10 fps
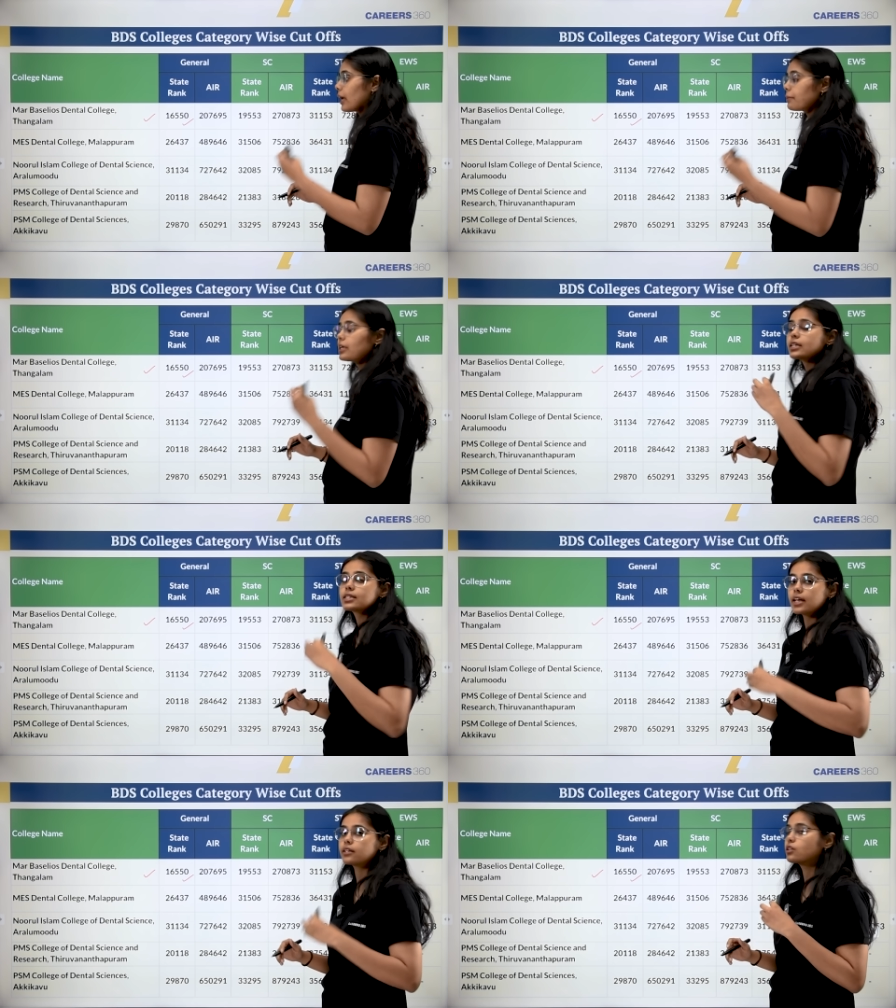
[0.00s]
MES
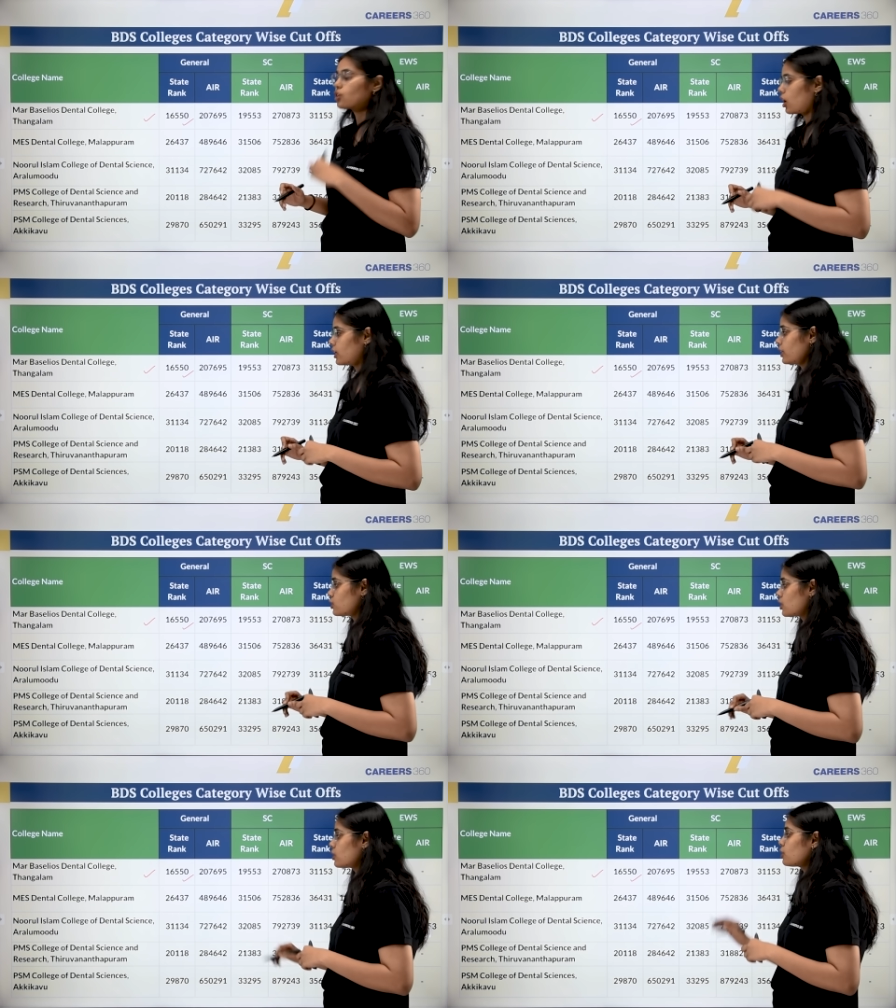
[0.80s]
Dental
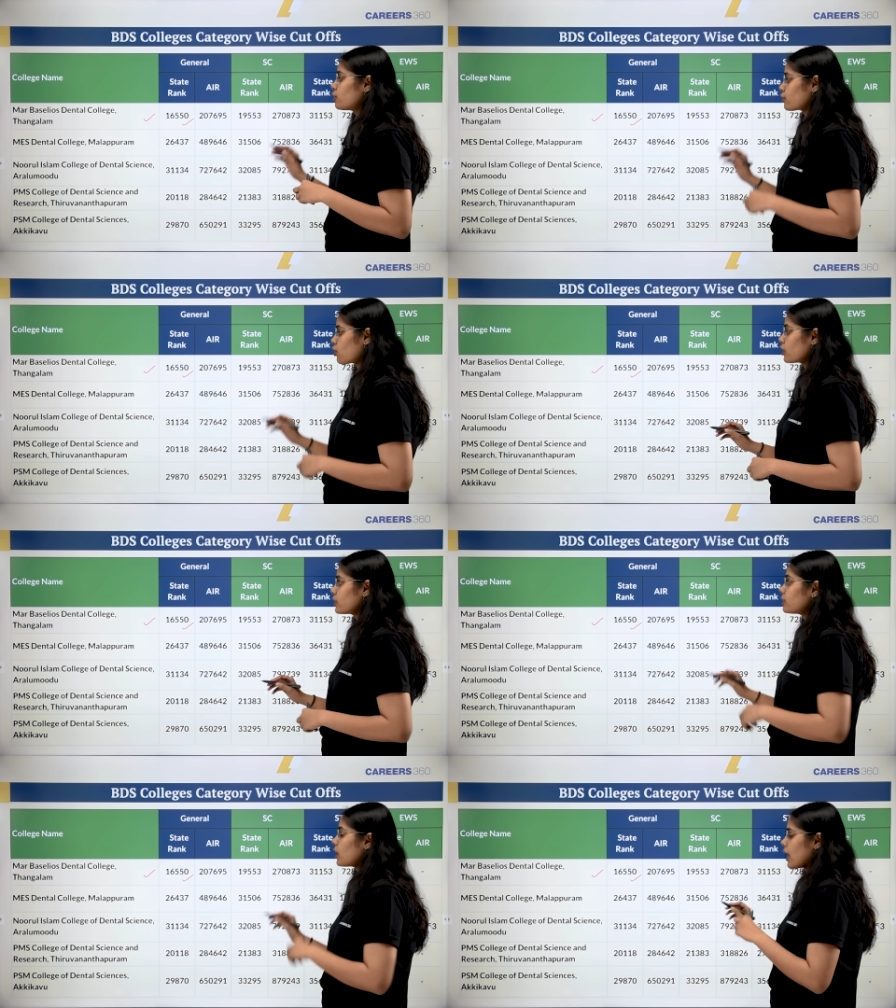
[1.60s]
College
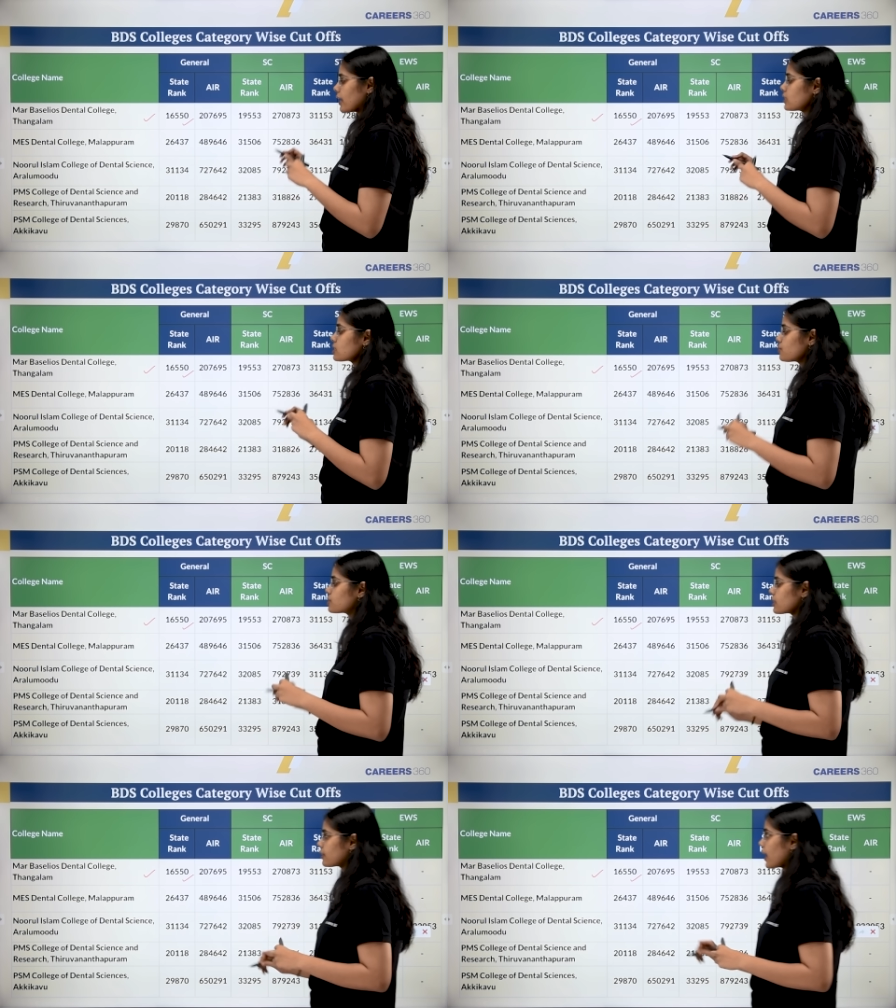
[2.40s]
recorded a highest
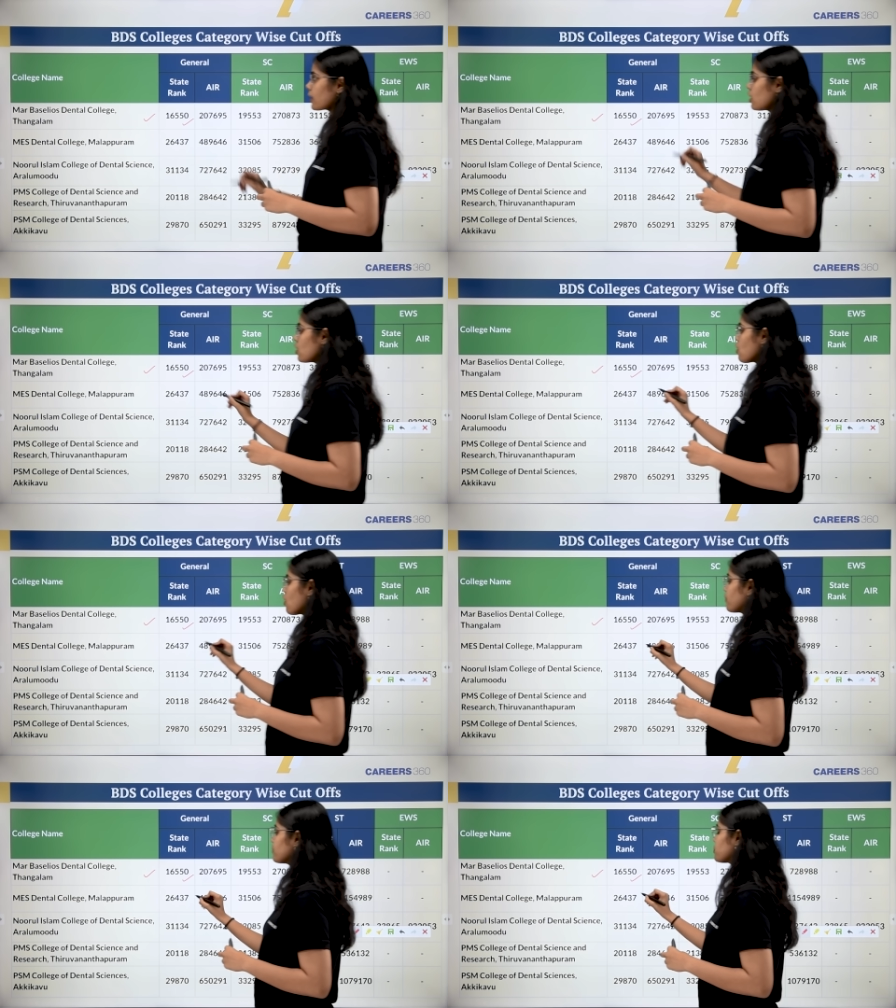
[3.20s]
closing rank
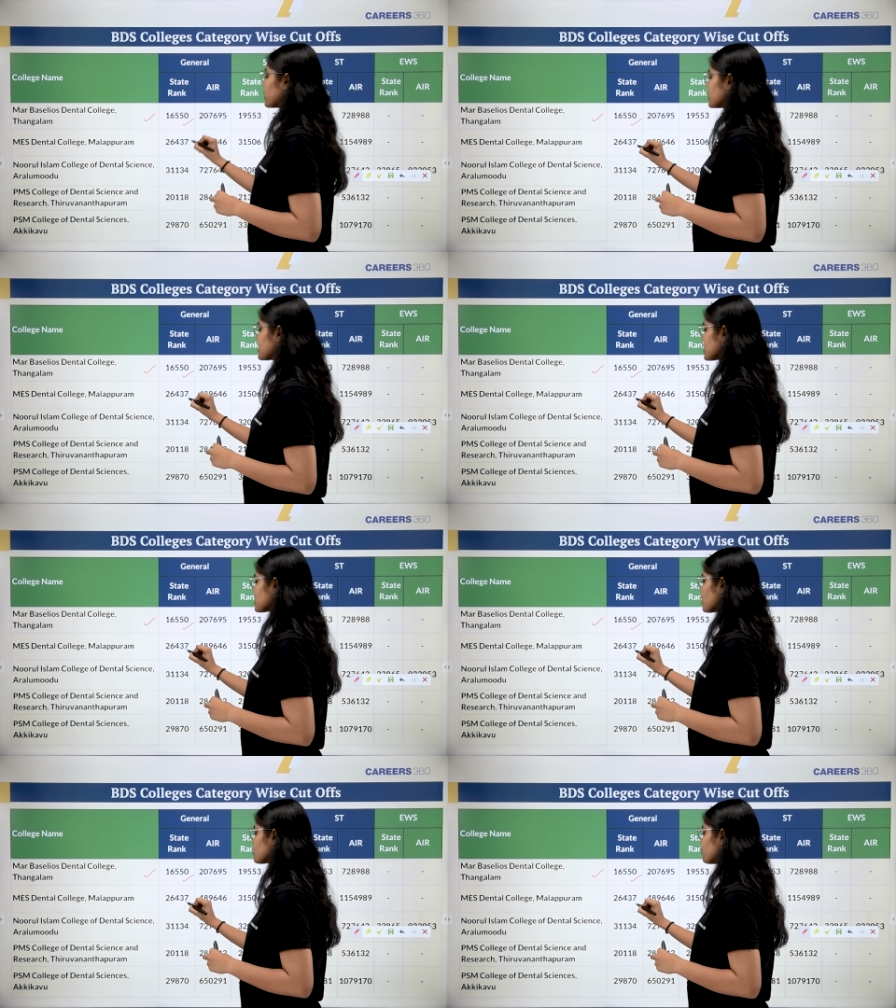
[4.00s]
of
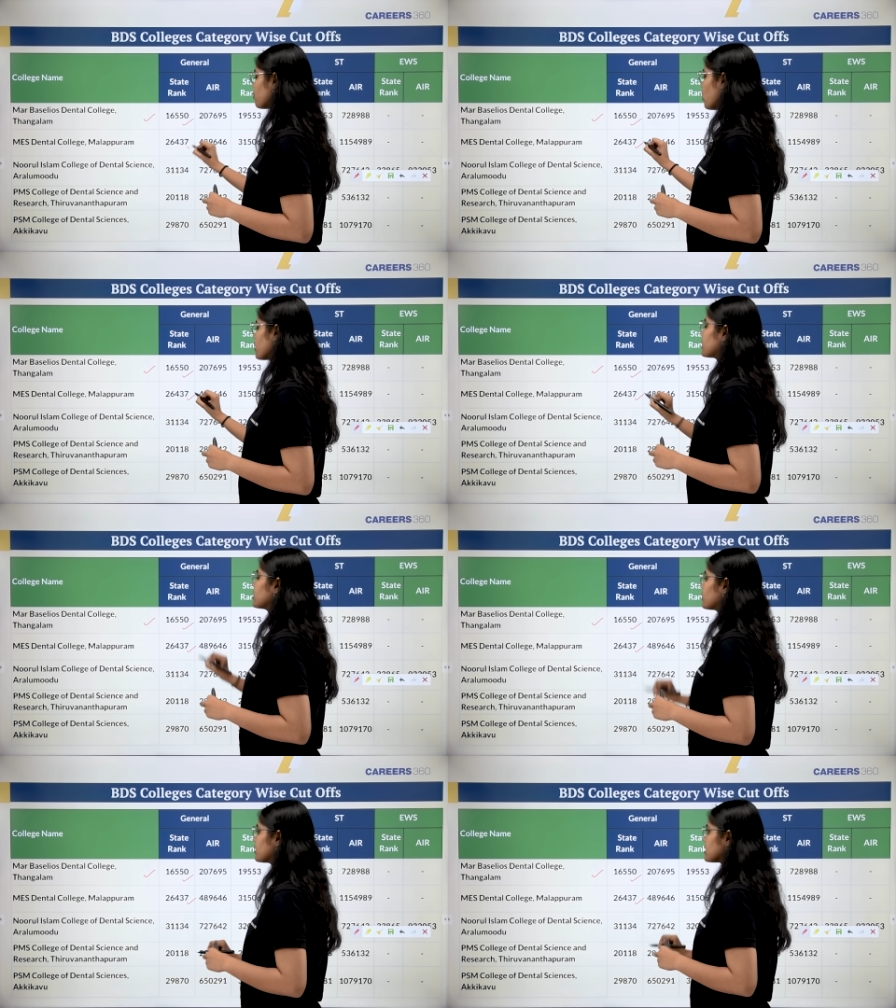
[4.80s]

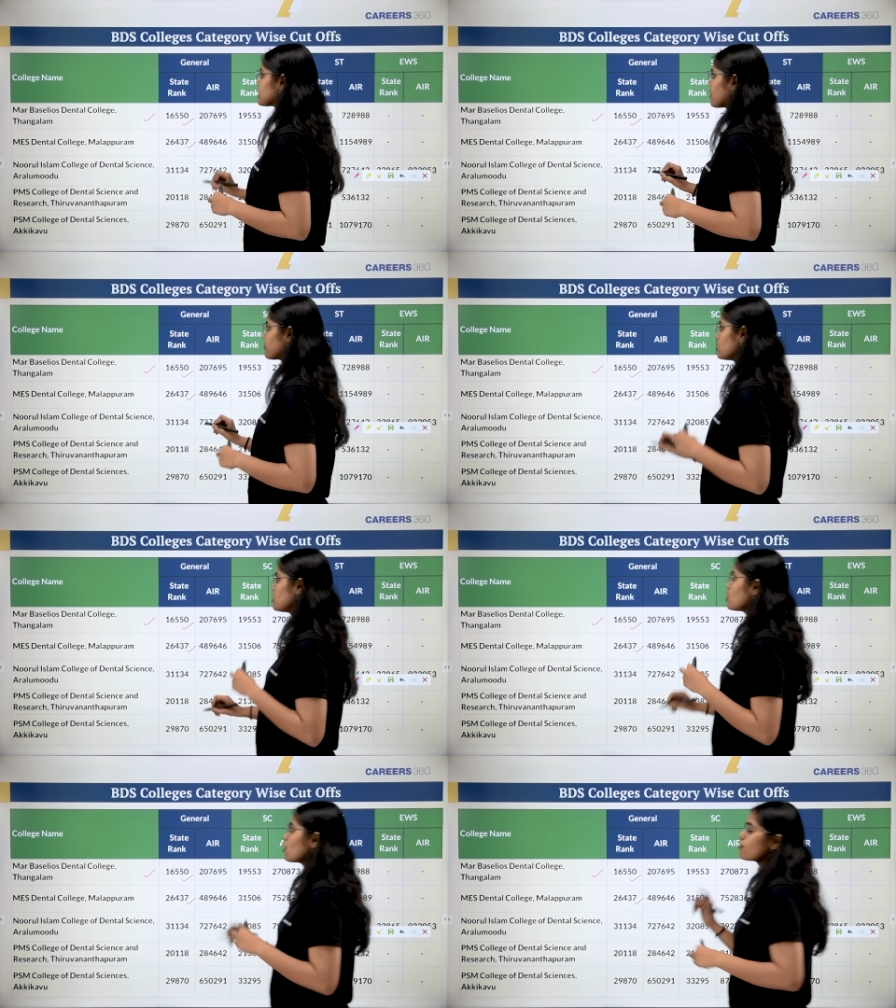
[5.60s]
26,437
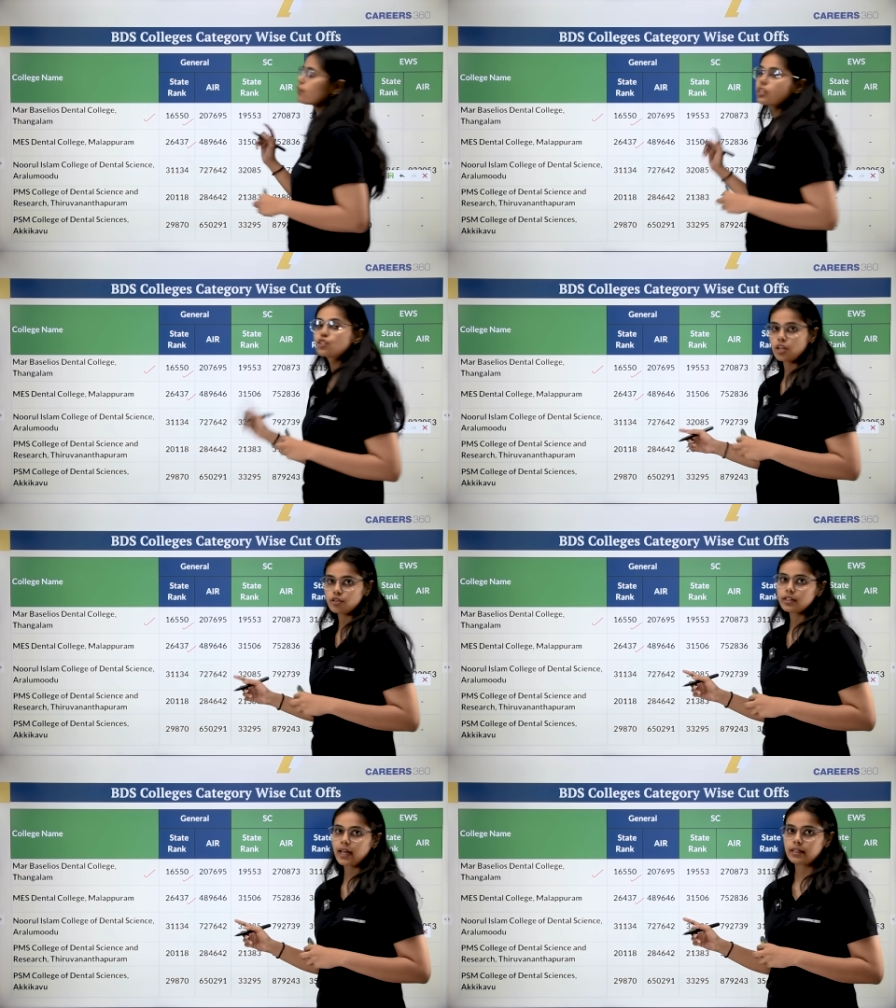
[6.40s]
for the
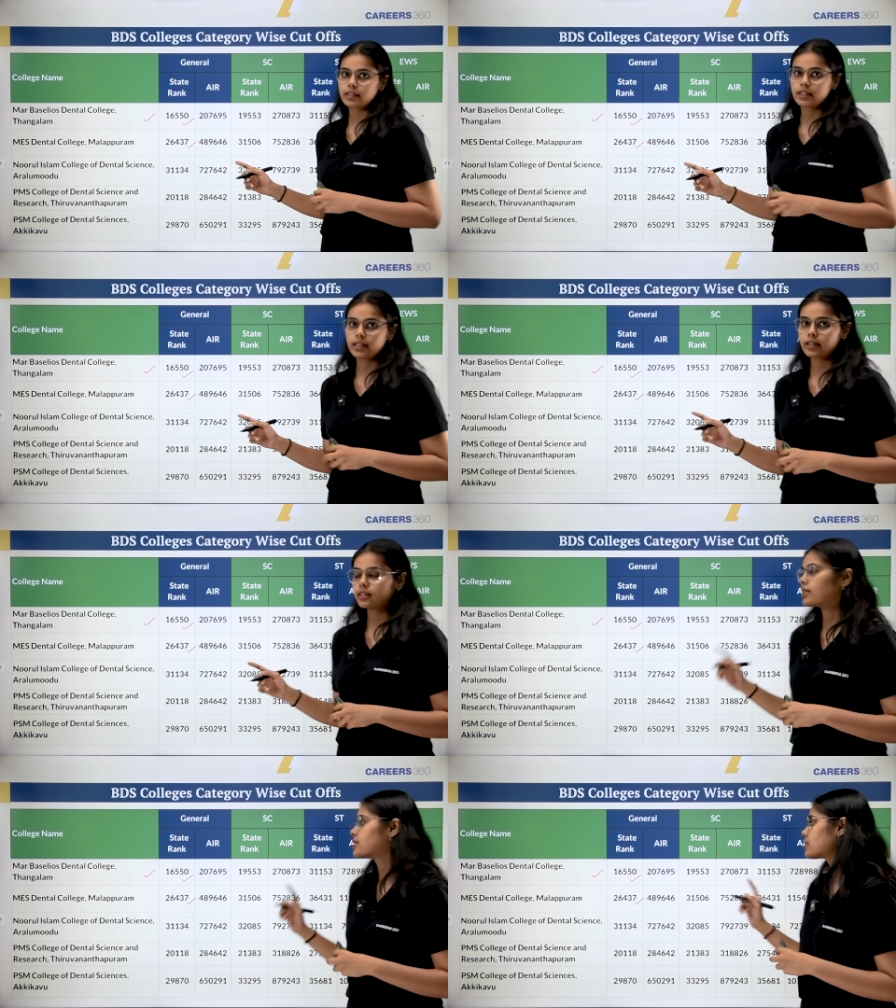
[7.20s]
general category
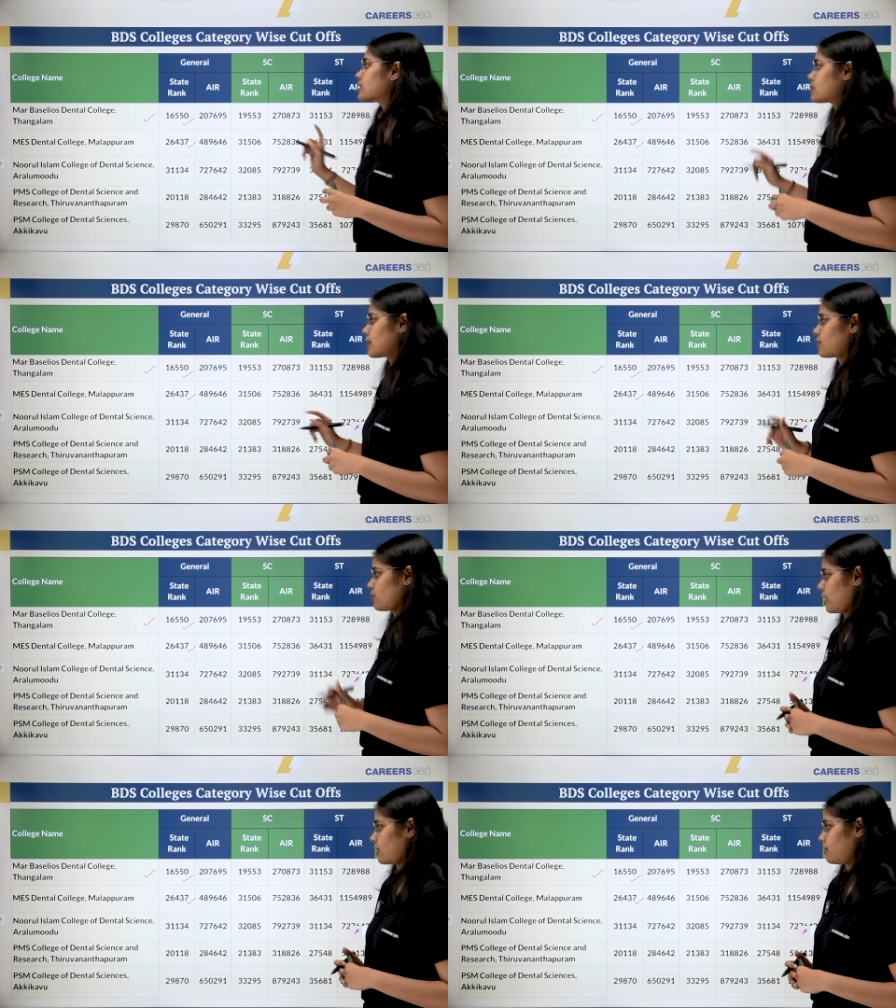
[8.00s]
candidates in the state
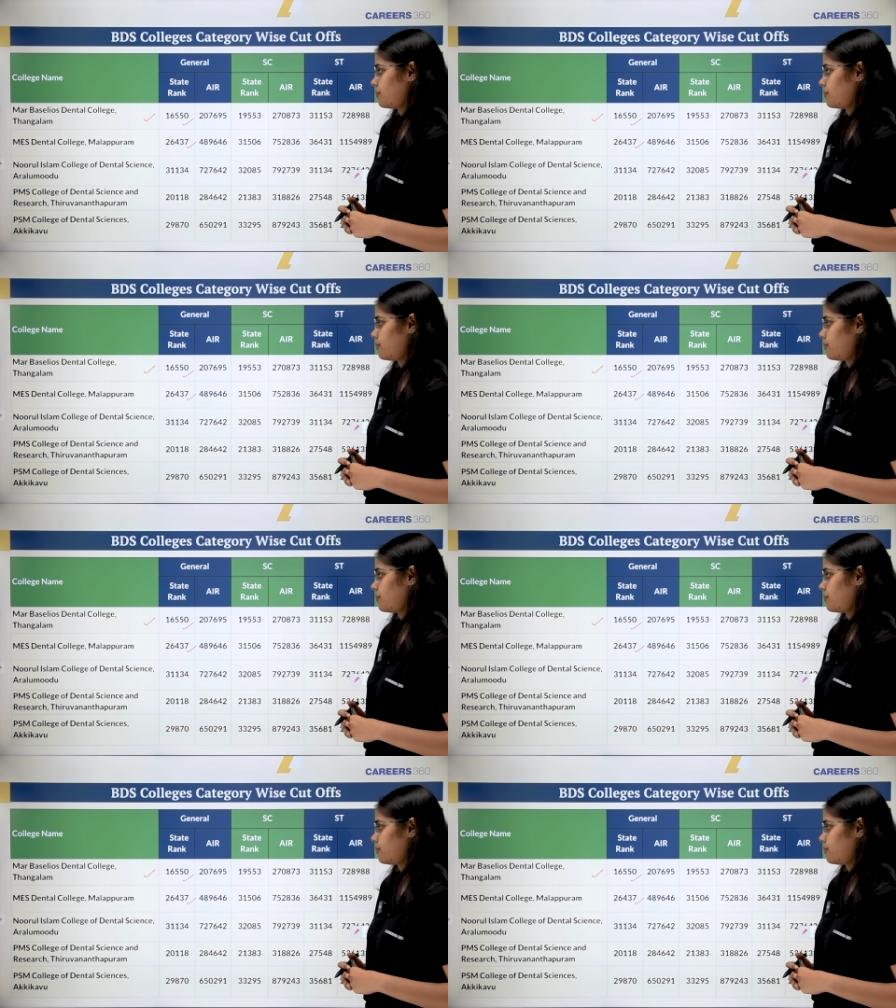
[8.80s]
rank.